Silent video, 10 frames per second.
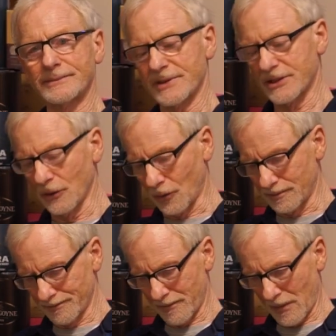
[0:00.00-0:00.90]
So,
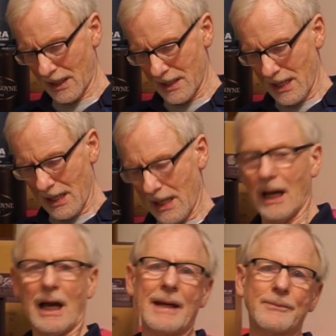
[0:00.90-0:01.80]

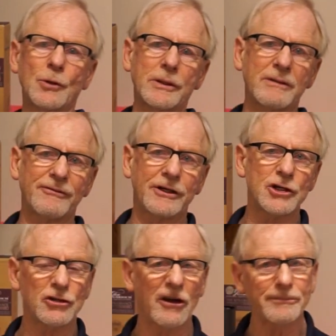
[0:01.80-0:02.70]
I'm going to
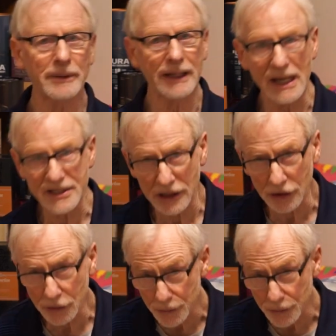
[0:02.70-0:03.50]
finish off by asking you